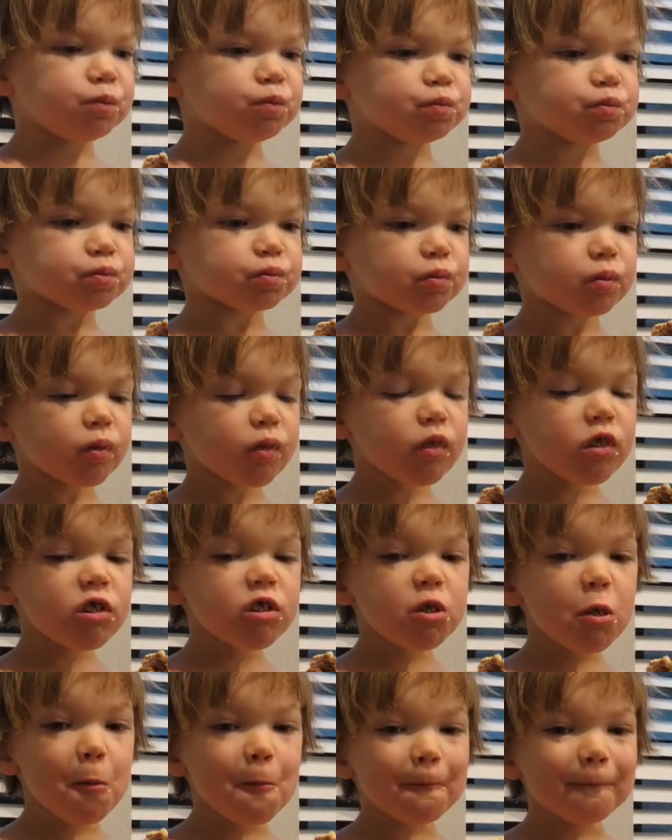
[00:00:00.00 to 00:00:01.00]
hard. Yeah,
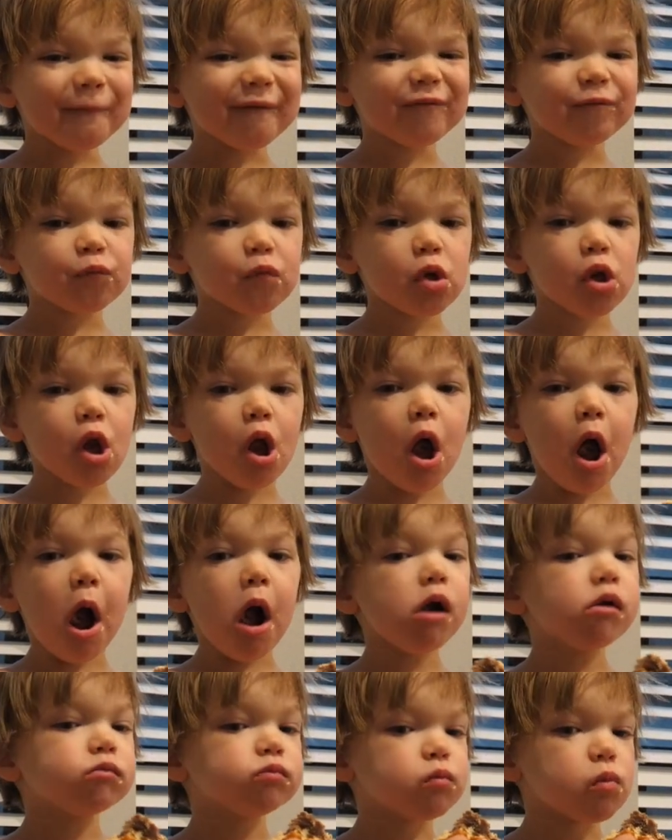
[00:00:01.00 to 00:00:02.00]
he just woke up from his
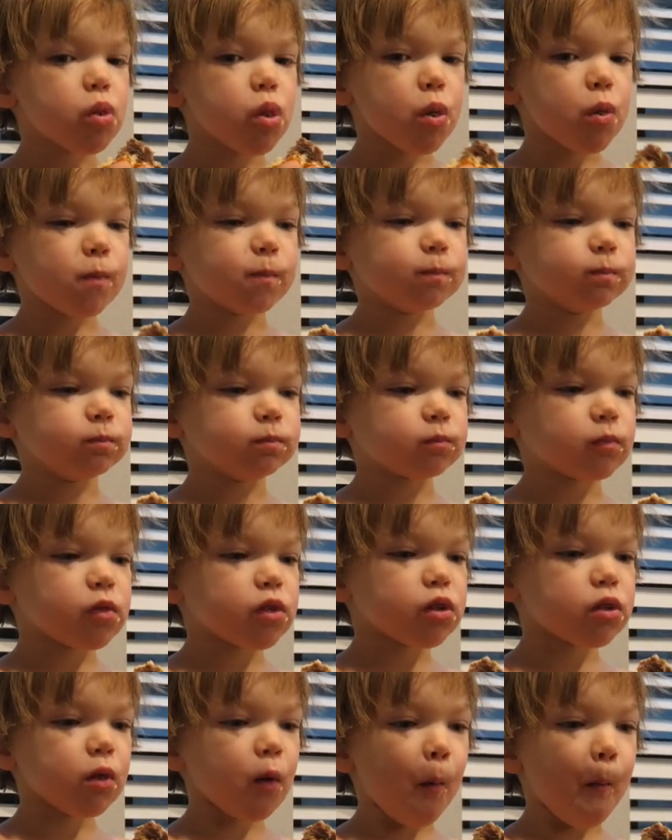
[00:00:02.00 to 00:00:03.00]
nap. Like, we had to wake
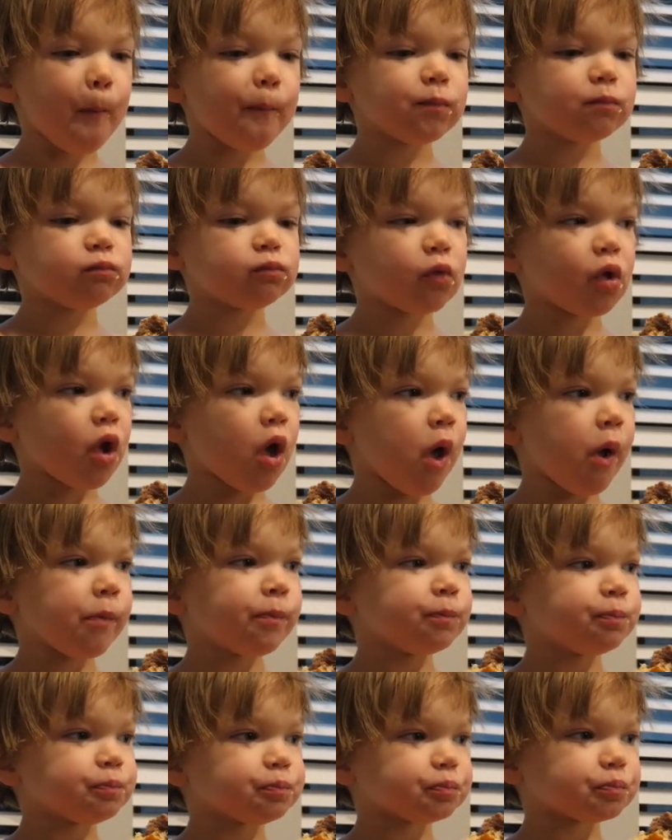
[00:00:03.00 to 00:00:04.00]
him up to
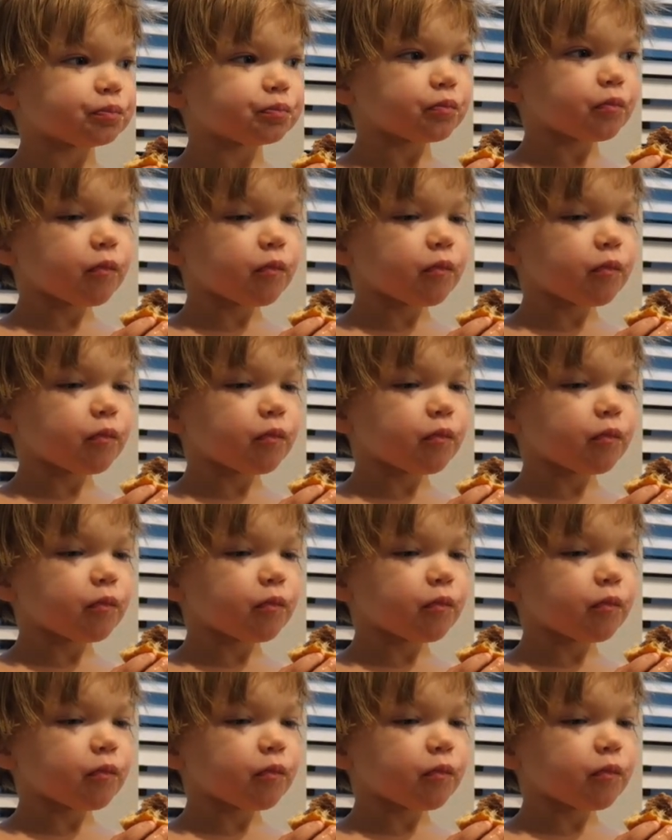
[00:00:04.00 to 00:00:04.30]
eat dinner.